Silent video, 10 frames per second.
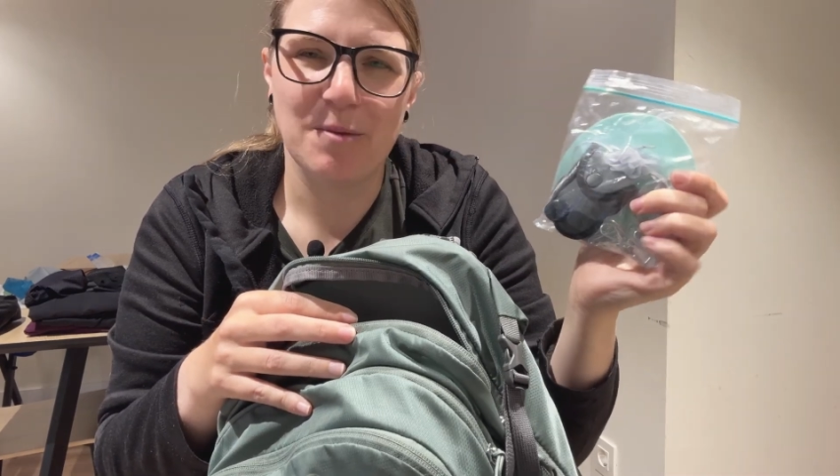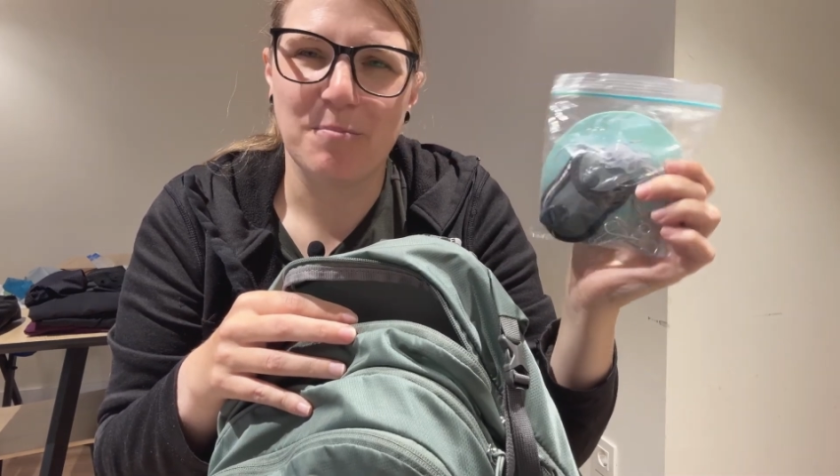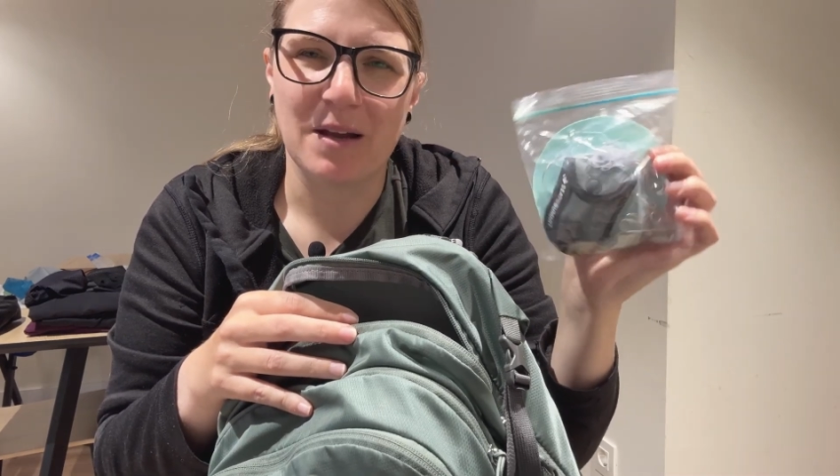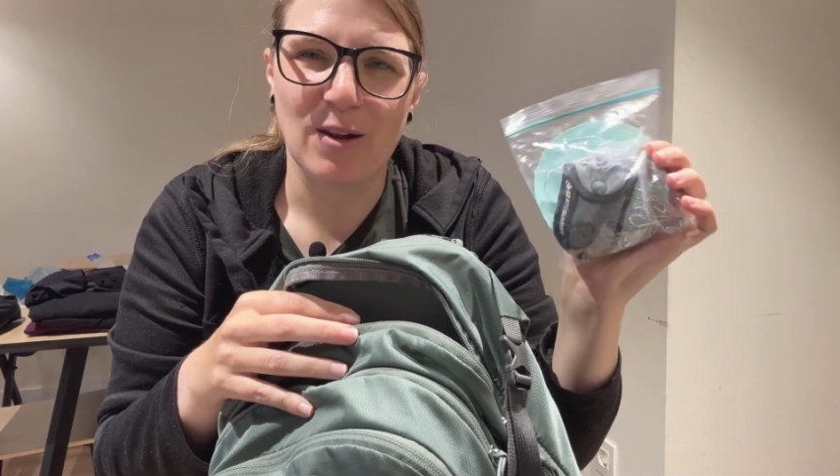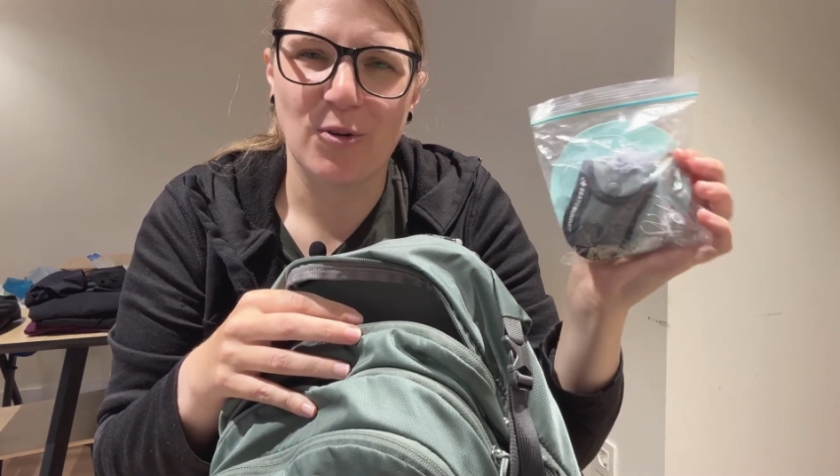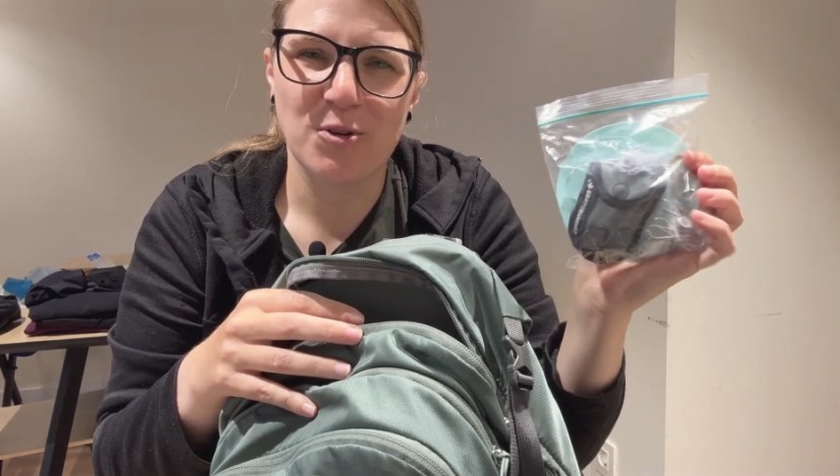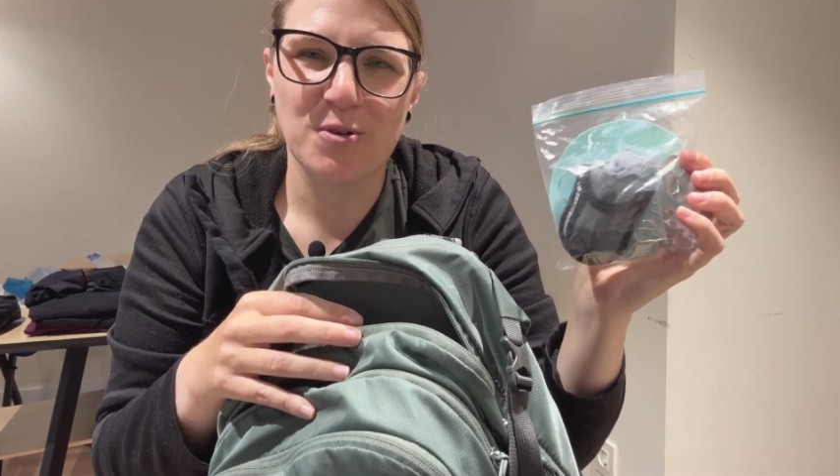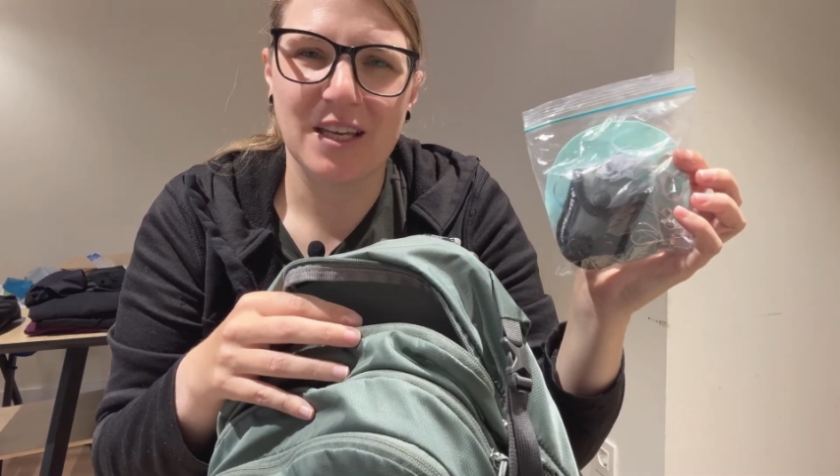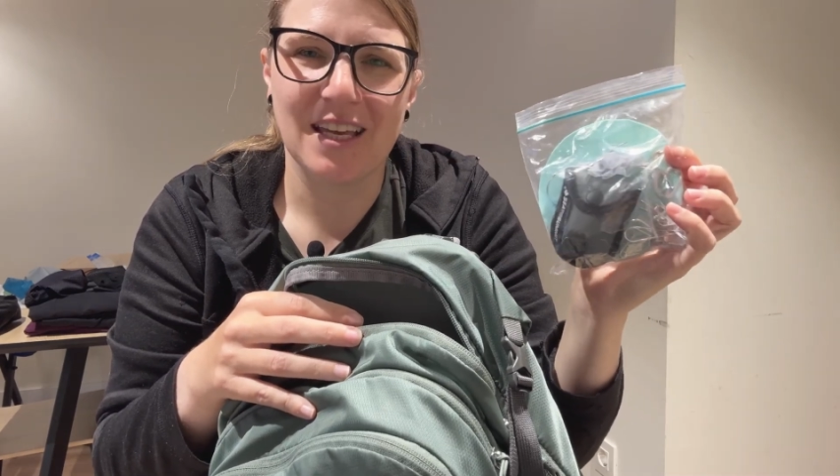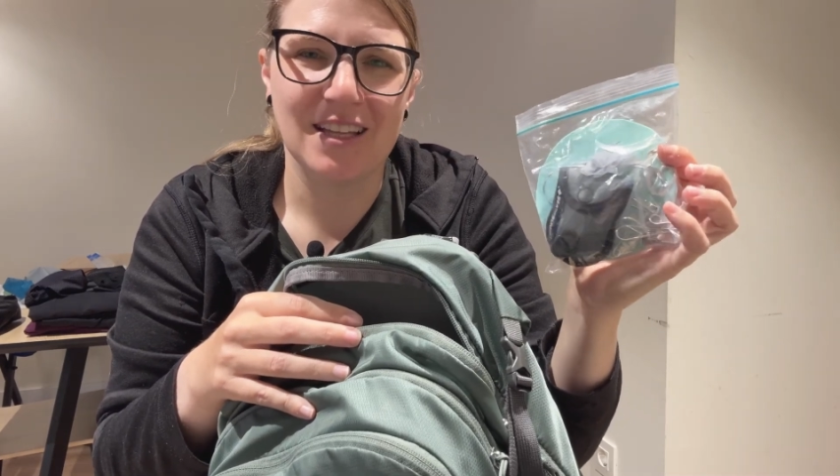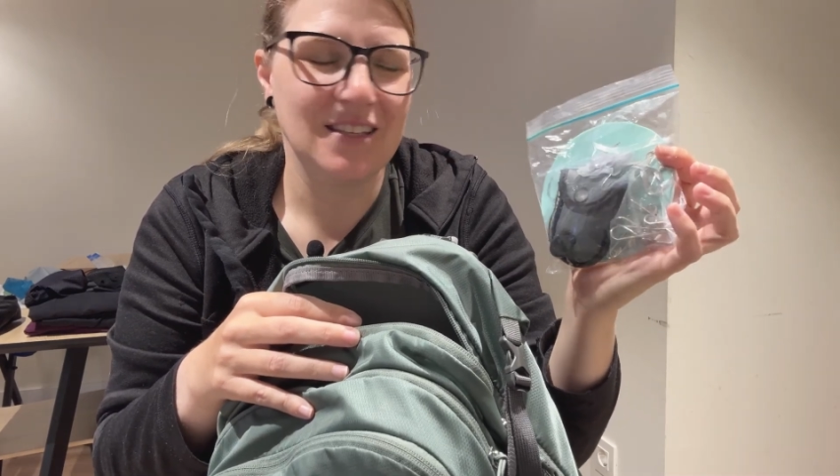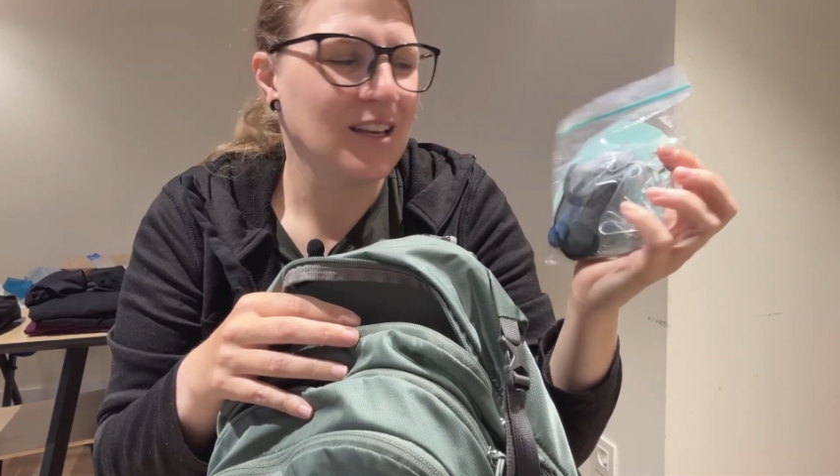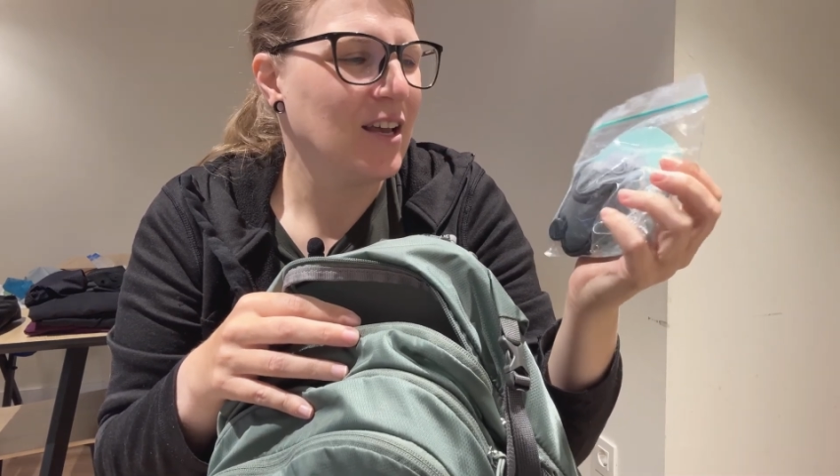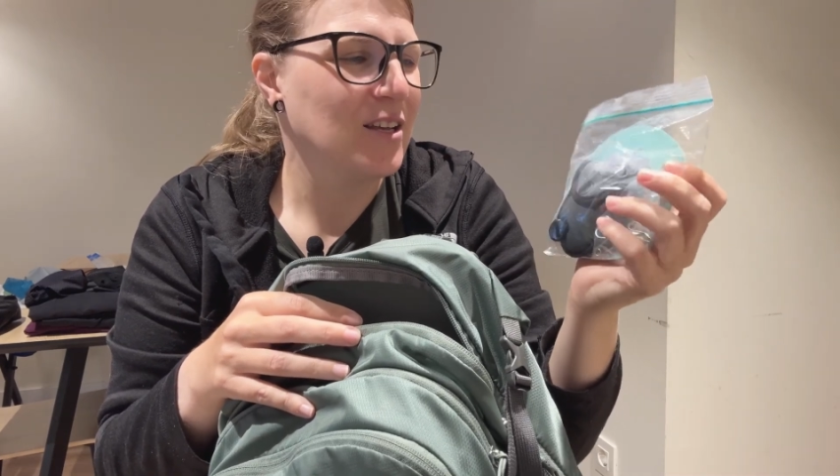keep my laundry kit.